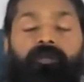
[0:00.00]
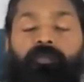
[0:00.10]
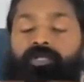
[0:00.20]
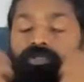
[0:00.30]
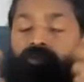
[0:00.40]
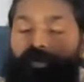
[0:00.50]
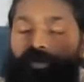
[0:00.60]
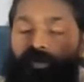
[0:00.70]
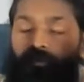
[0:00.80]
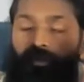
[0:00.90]

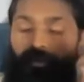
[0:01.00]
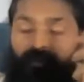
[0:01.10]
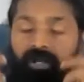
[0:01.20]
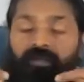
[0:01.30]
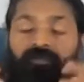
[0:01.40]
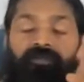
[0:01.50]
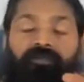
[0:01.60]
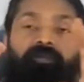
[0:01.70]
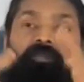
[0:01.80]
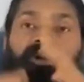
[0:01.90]
Majority of endocrine
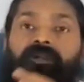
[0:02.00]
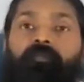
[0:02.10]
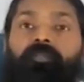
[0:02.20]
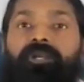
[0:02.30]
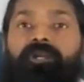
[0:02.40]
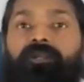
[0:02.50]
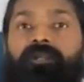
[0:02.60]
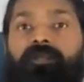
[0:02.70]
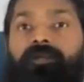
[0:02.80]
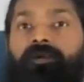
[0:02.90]
system are
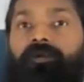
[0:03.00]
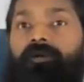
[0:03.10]
completely